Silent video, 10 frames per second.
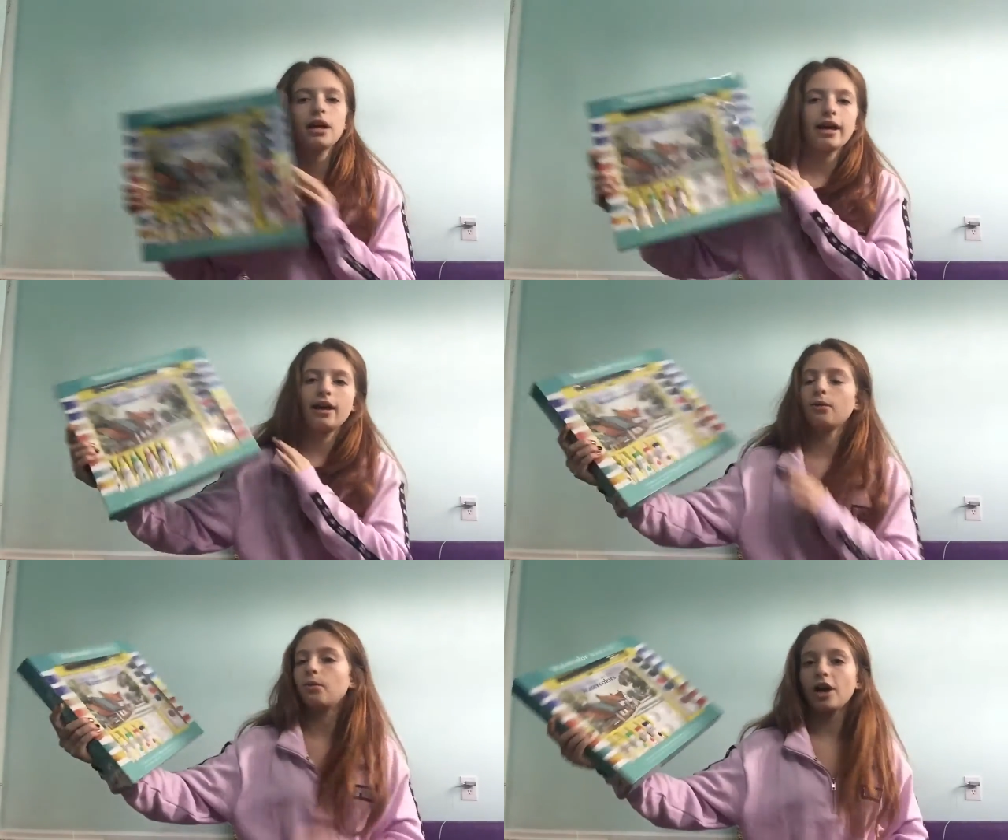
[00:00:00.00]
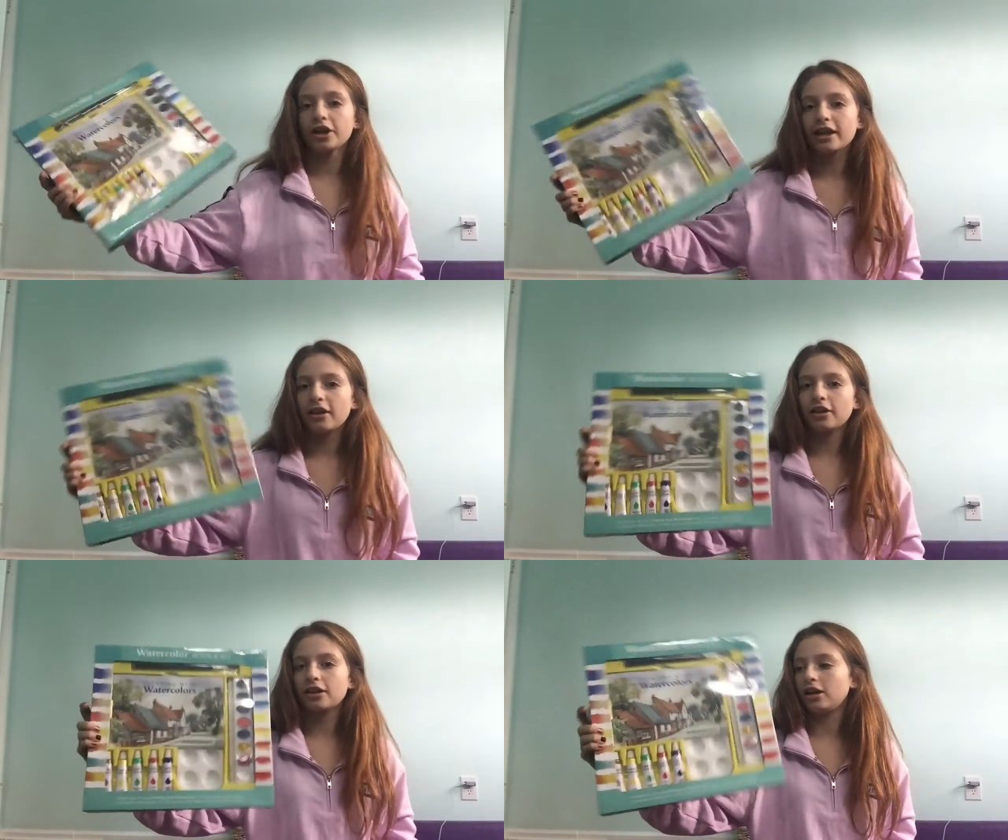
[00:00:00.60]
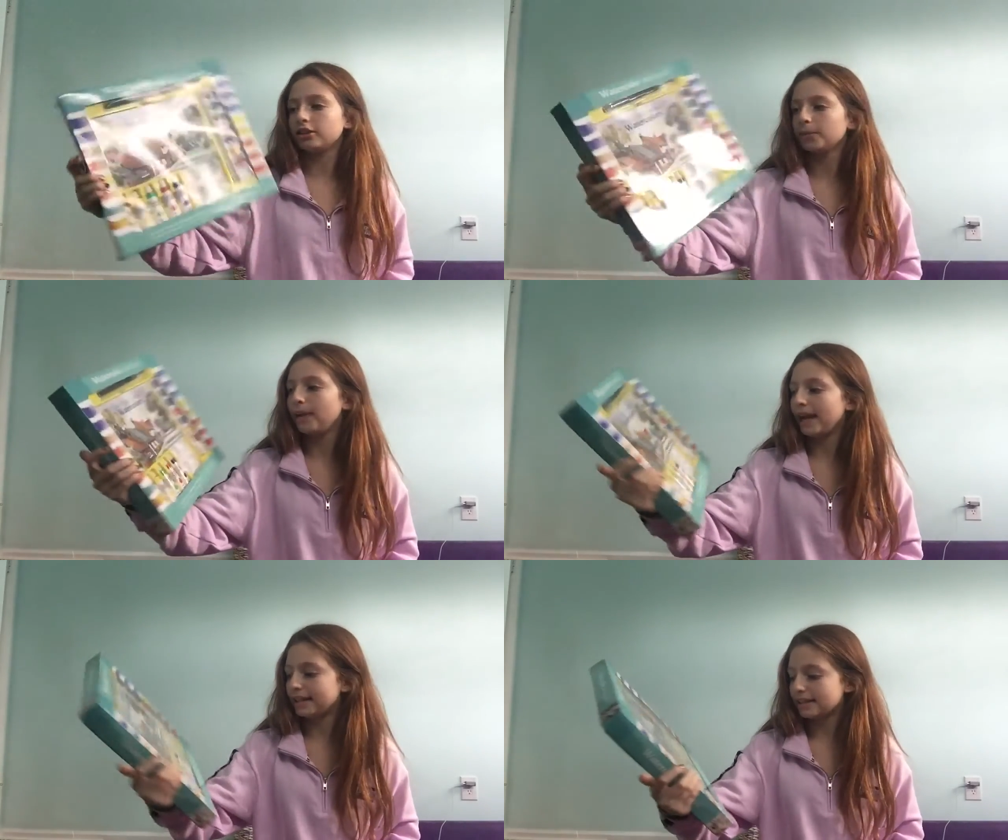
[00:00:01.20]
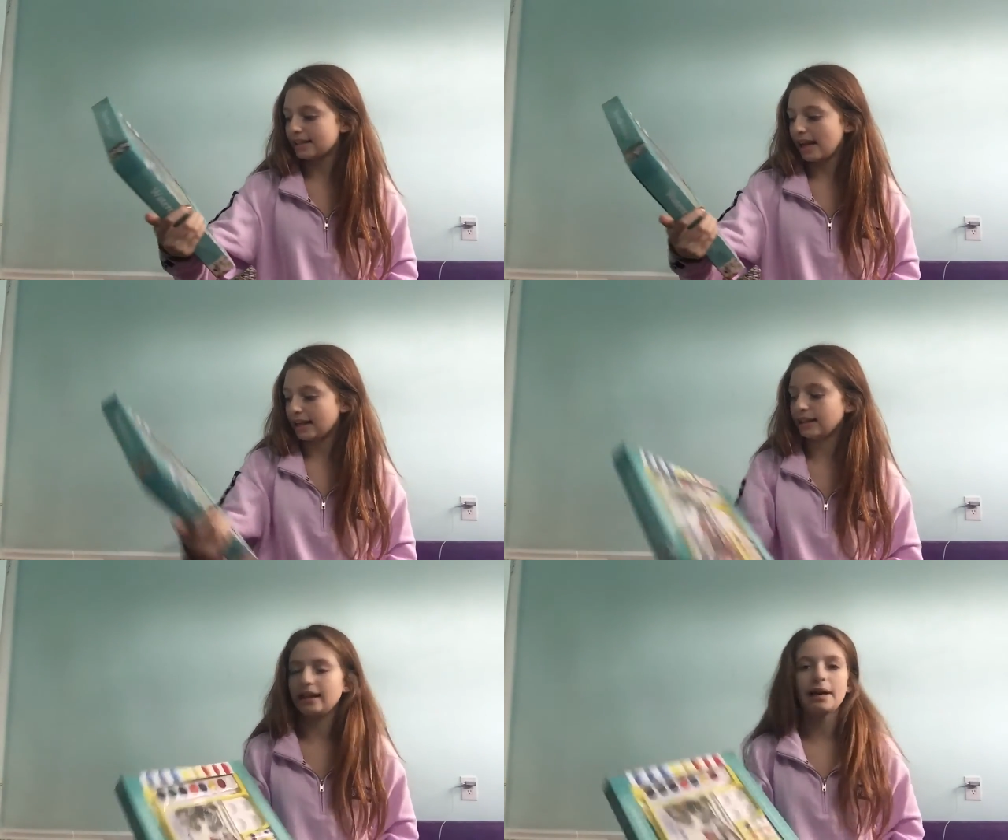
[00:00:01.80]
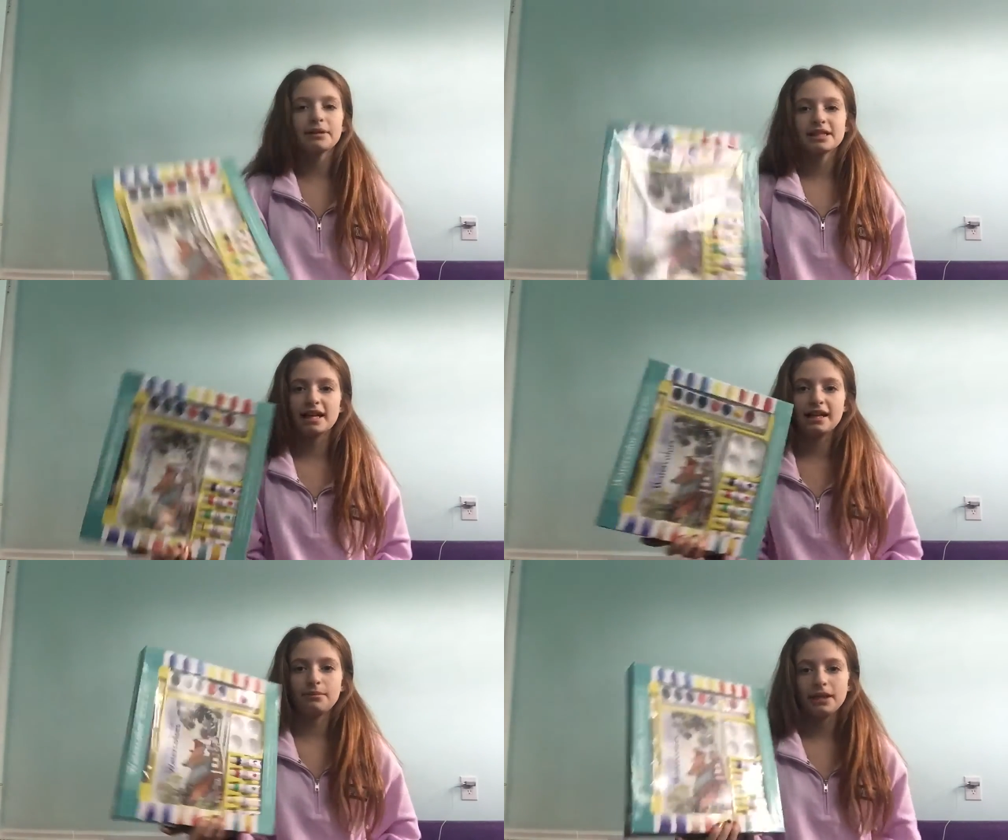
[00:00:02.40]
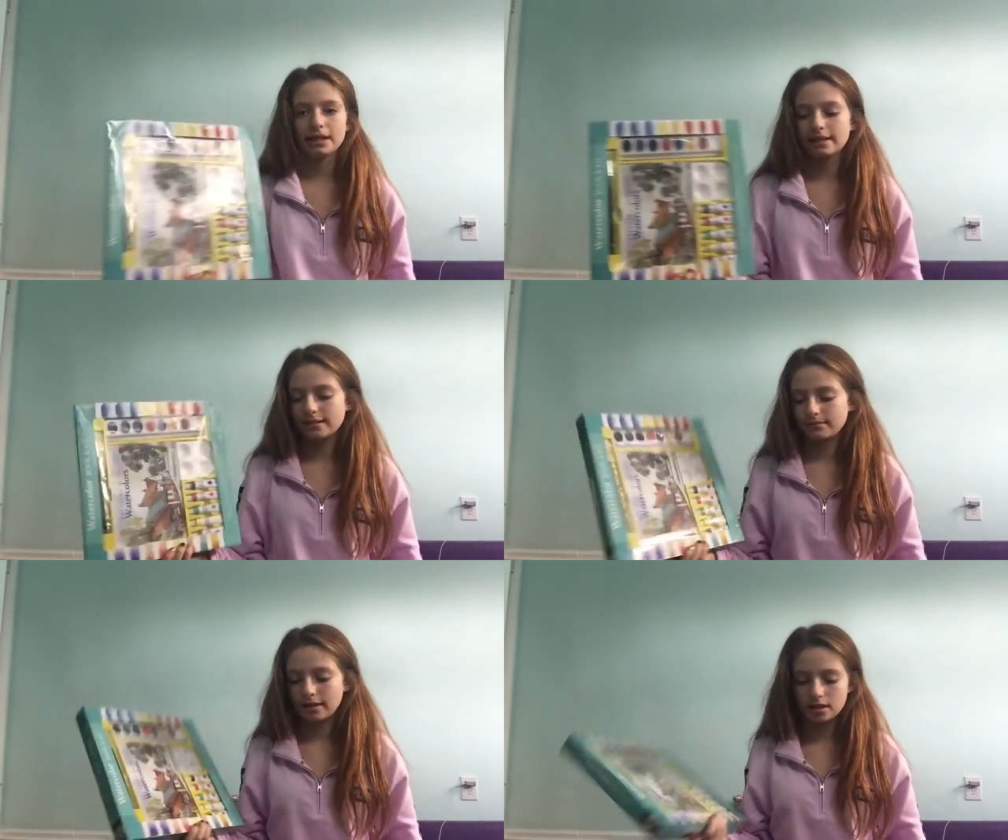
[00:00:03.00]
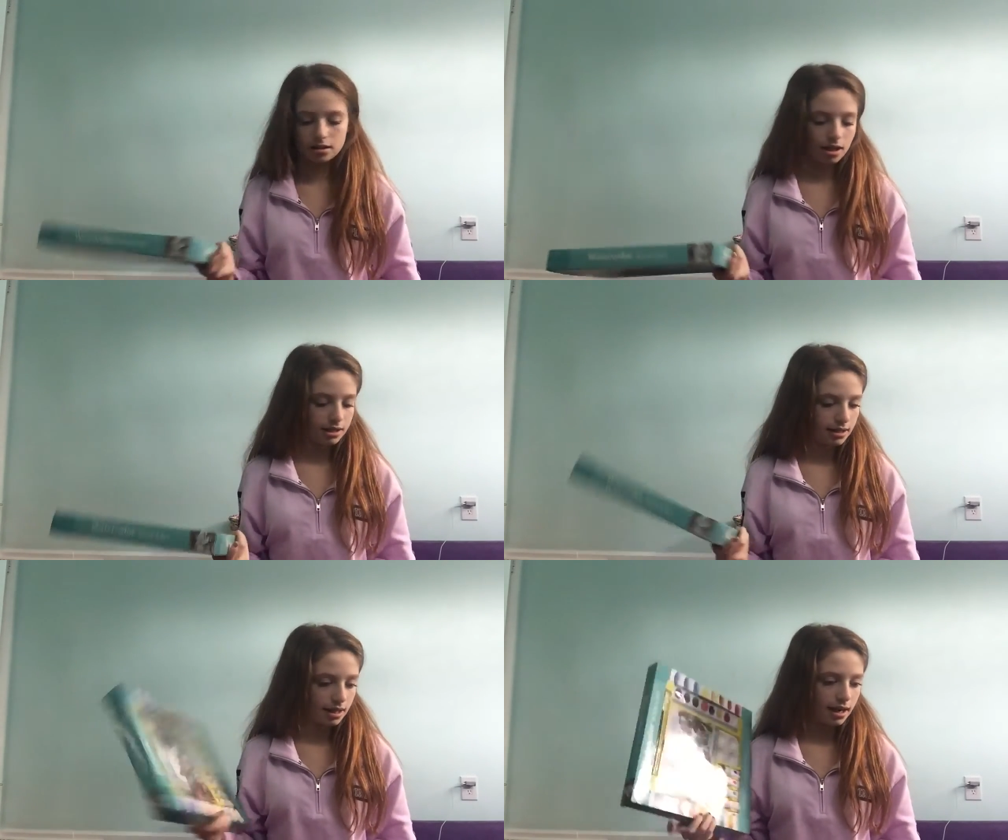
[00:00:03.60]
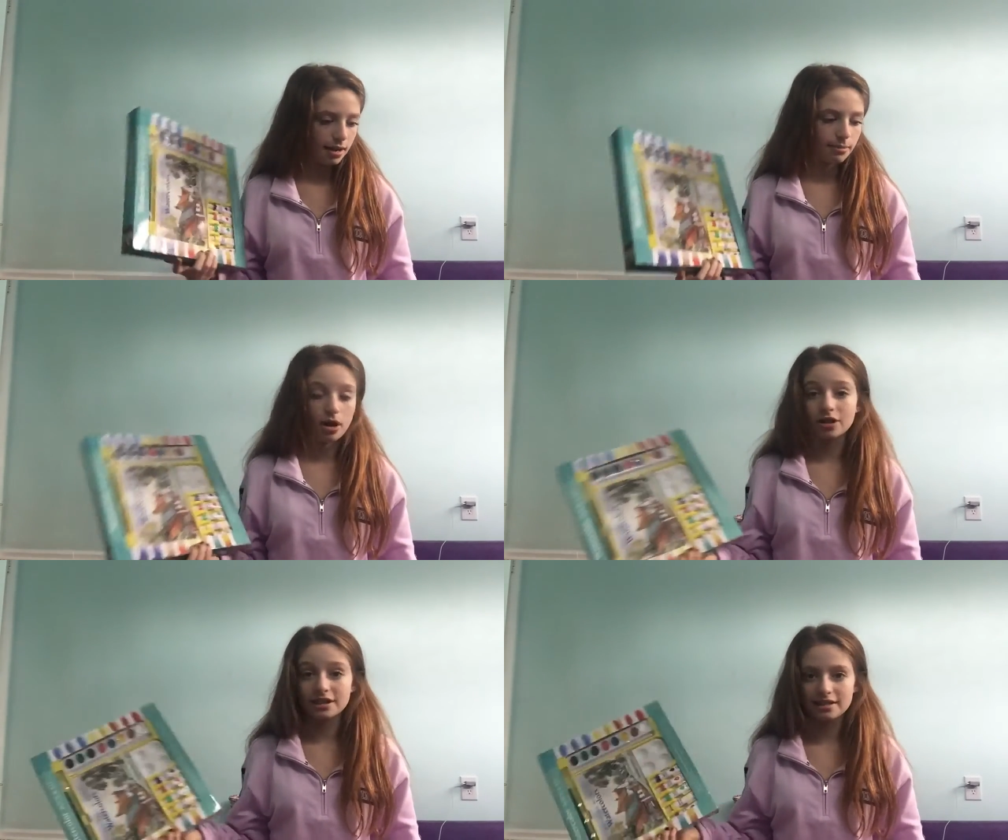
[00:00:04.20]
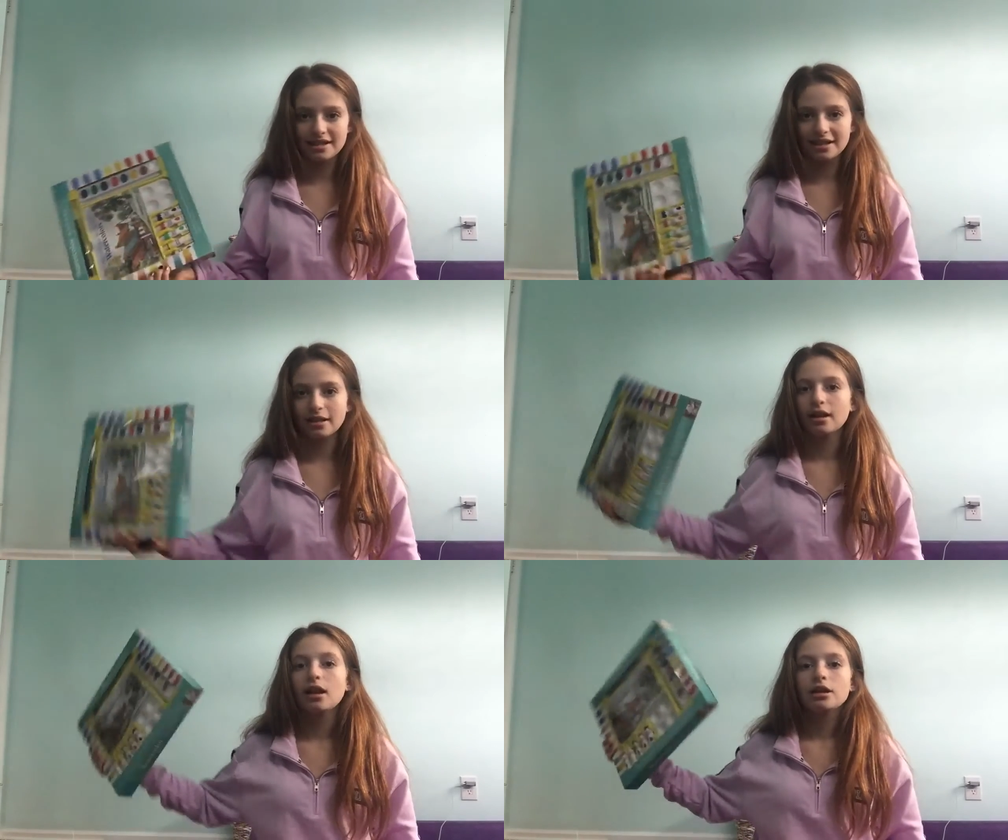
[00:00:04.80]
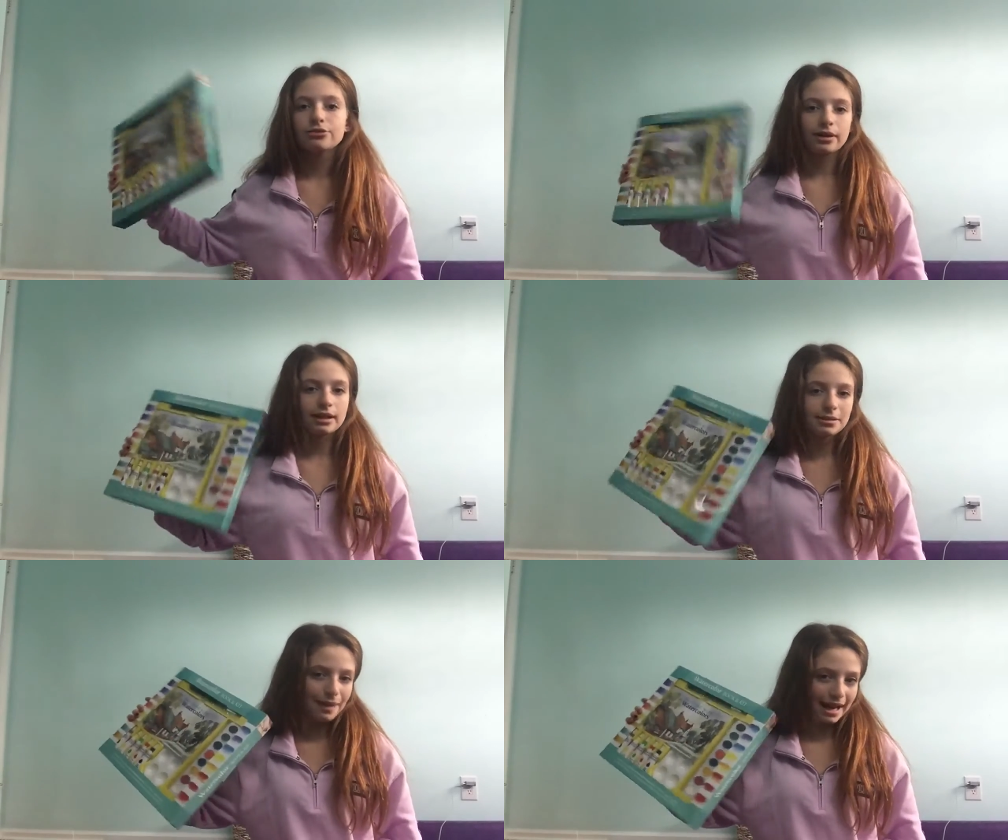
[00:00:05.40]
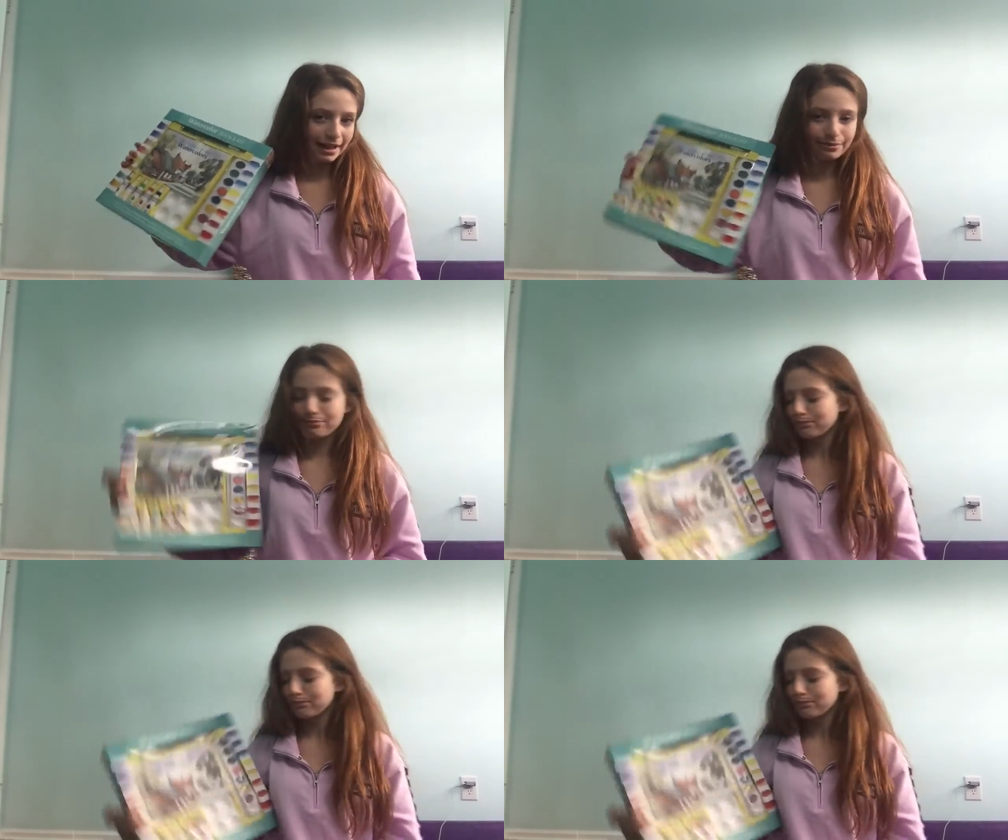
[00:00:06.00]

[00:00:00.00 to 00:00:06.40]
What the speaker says: a watercolor paint set, and I'm excited because, as I said, I'm artistic, so I like to paint.